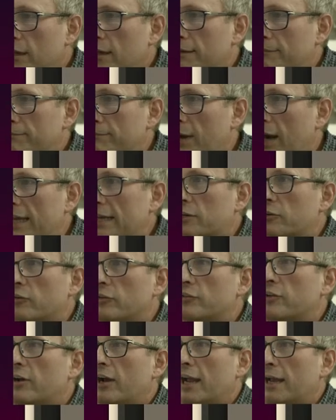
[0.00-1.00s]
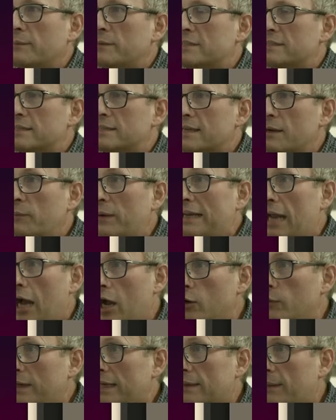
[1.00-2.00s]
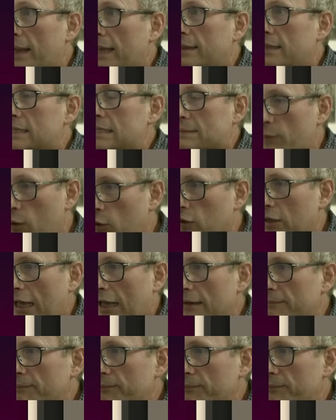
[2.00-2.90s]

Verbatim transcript: micron diameters, and we know we can make these smaller,